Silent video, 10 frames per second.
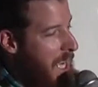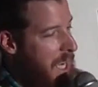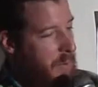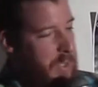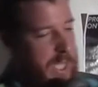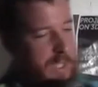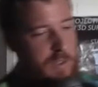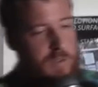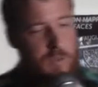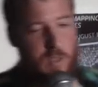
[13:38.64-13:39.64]
uh, we had
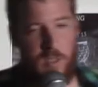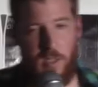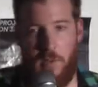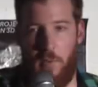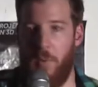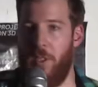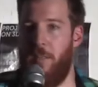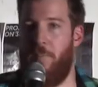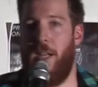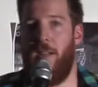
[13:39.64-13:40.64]
to, we were
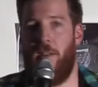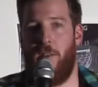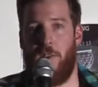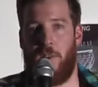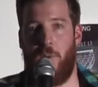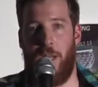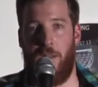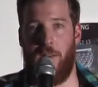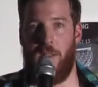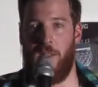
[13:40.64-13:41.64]
dependent on the
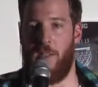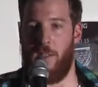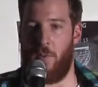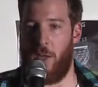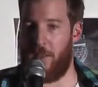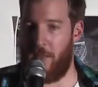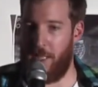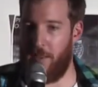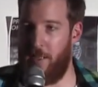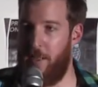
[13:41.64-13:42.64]
swell. Swell is
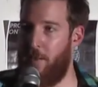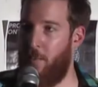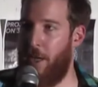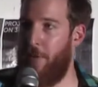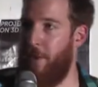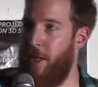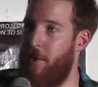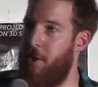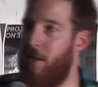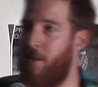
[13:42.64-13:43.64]
like the, the wave
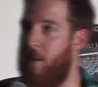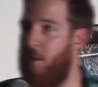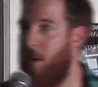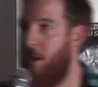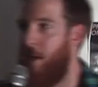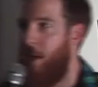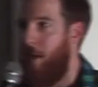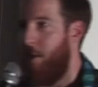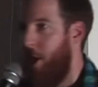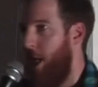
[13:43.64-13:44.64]
energy, so
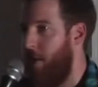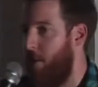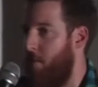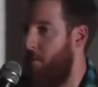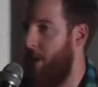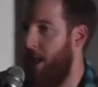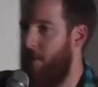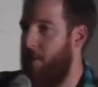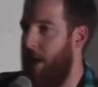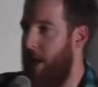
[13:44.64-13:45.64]
it changes from day
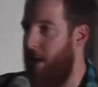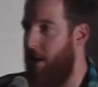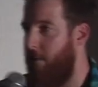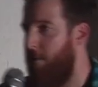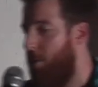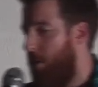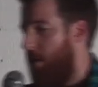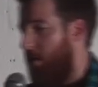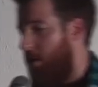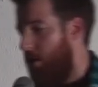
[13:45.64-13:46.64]
to day. And if you want
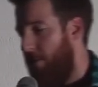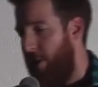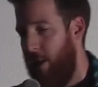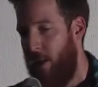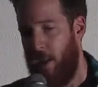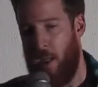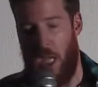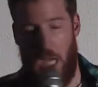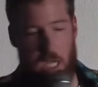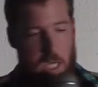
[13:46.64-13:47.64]
to go surfing,
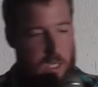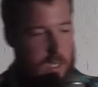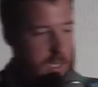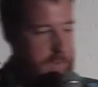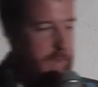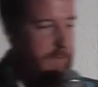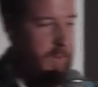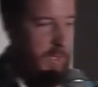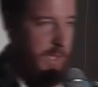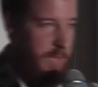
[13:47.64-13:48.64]
and um, if
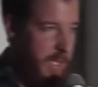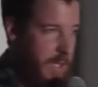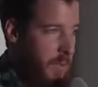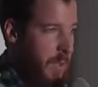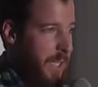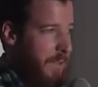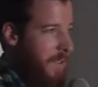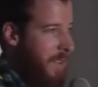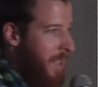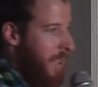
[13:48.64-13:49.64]
you want to have the good
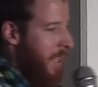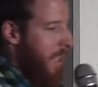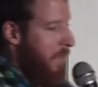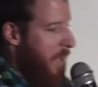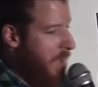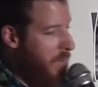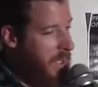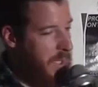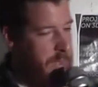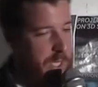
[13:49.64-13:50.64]
waves, in my
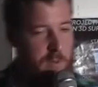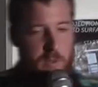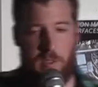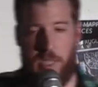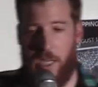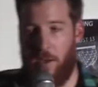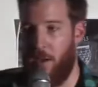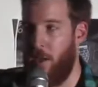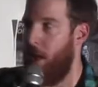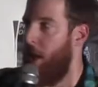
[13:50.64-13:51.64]
week when I was there,